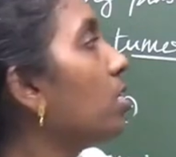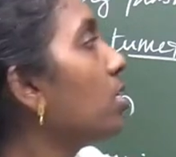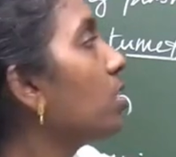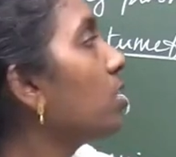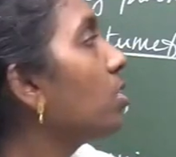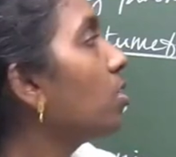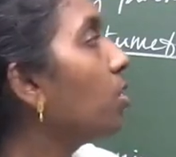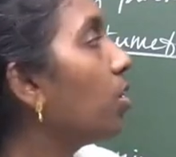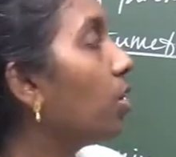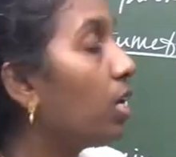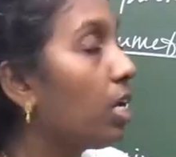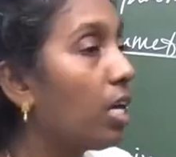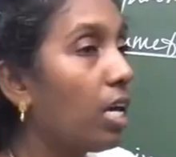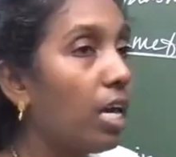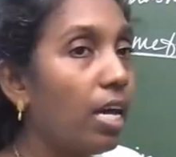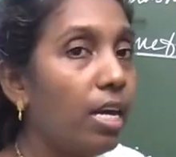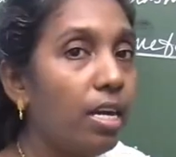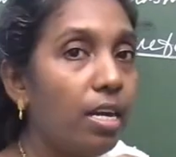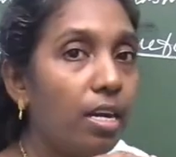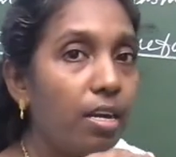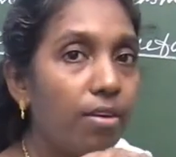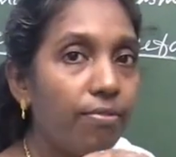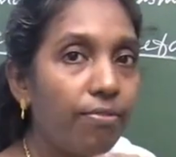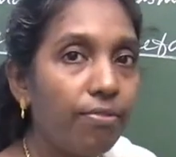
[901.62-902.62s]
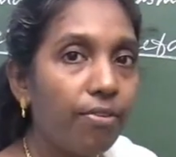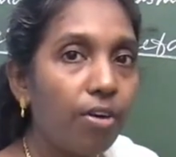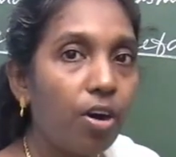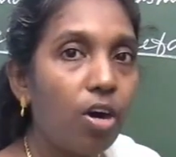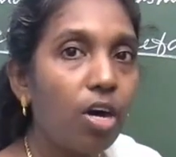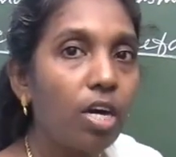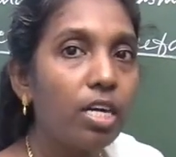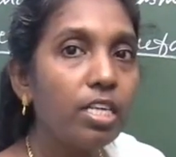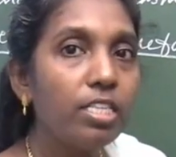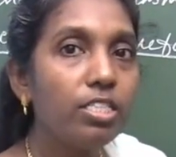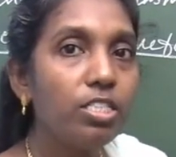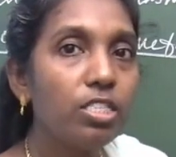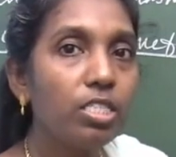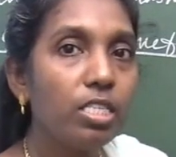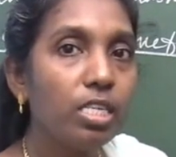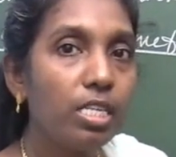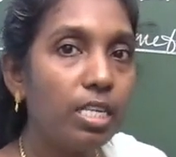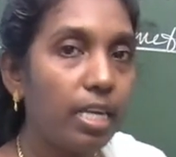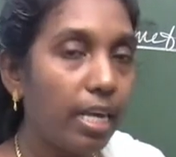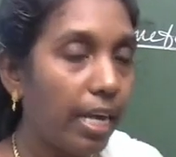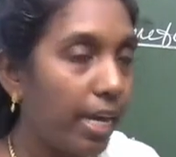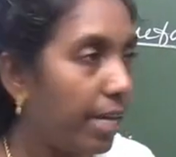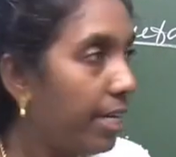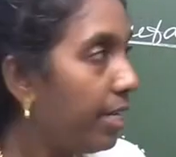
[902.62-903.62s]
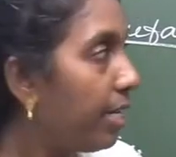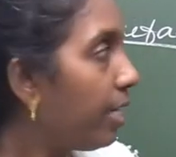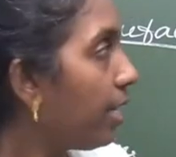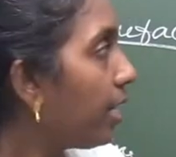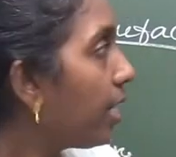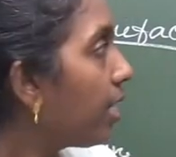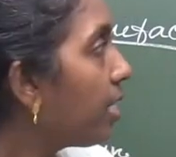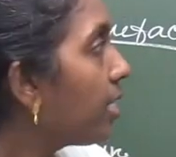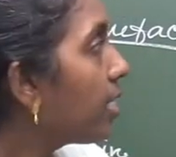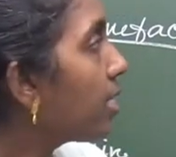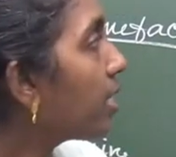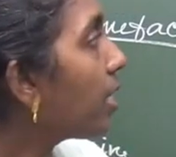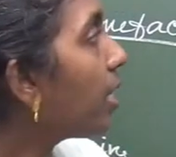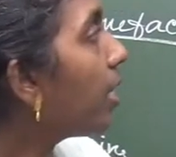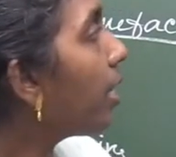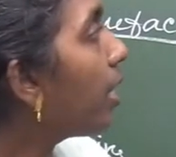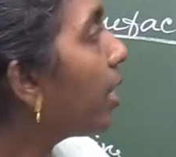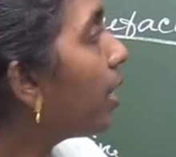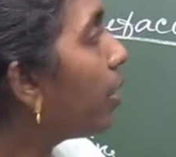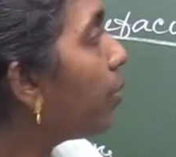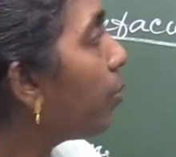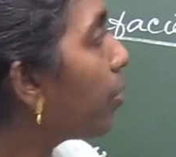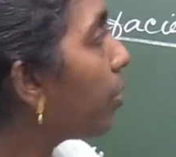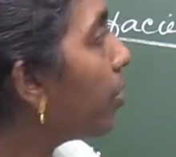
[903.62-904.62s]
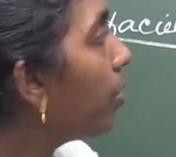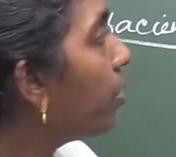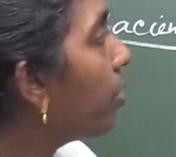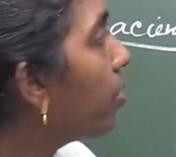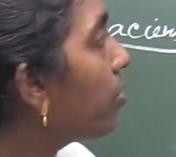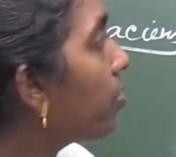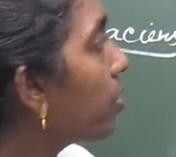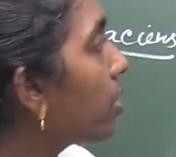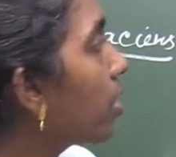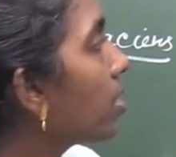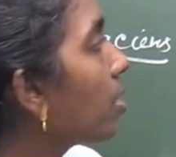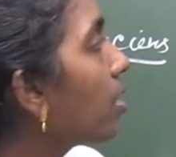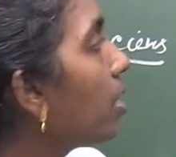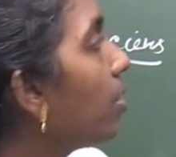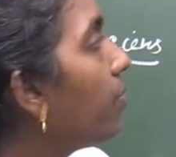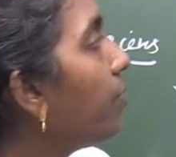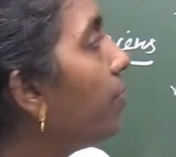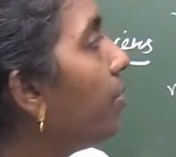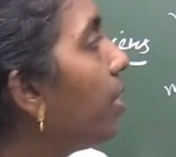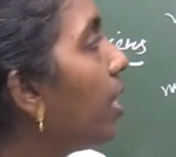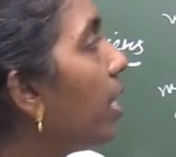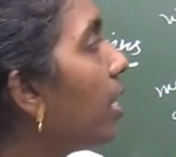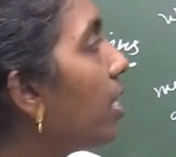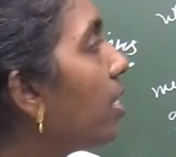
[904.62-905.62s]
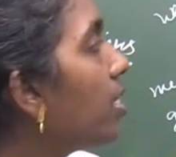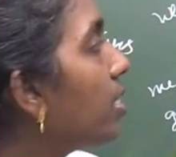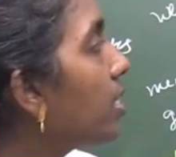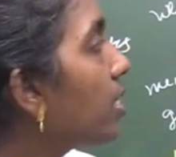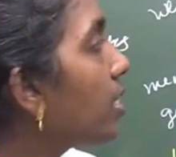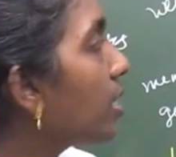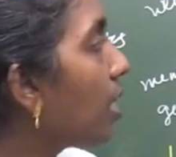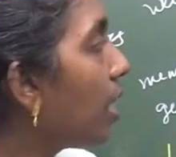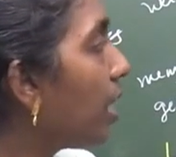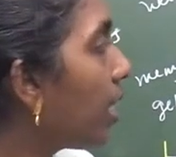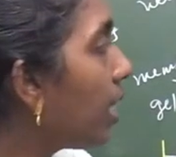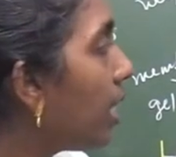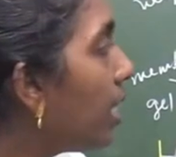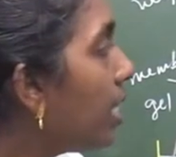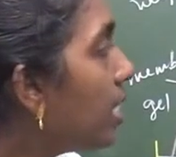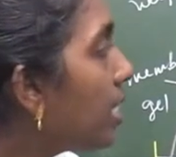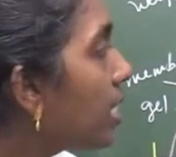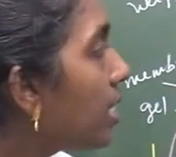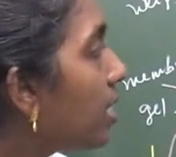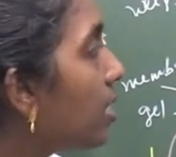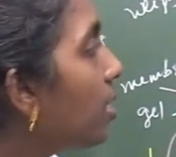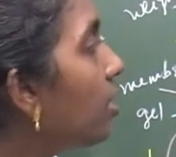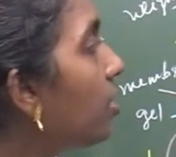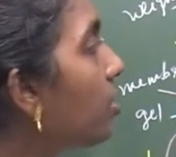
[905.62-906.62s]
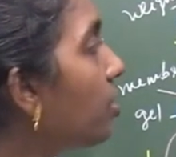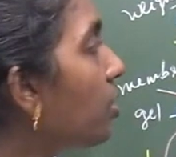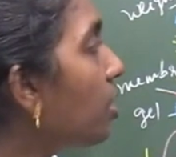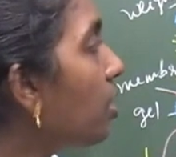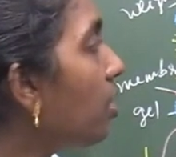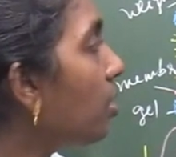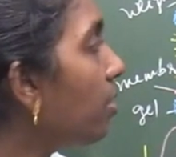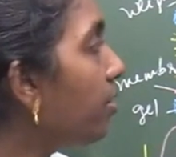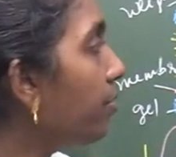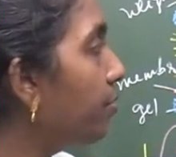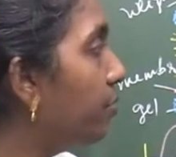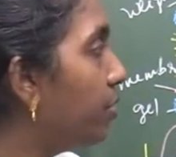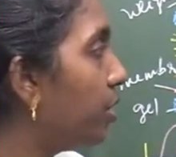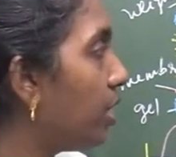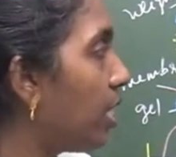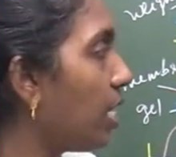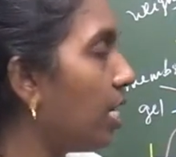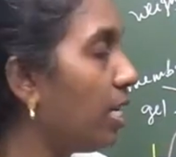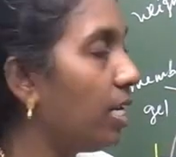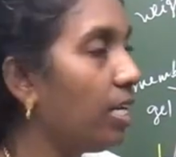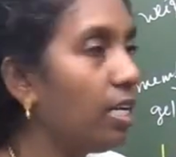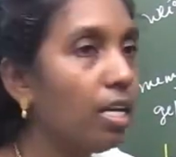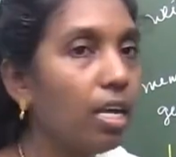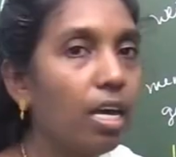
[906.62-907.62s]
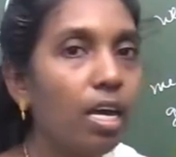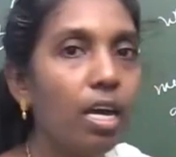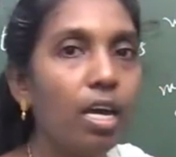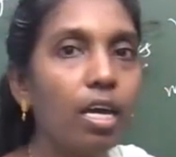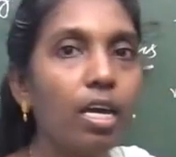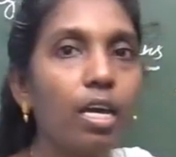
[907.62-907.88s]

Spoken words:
So, any foreign gene enter inside, it produces, if there is insertion of gene,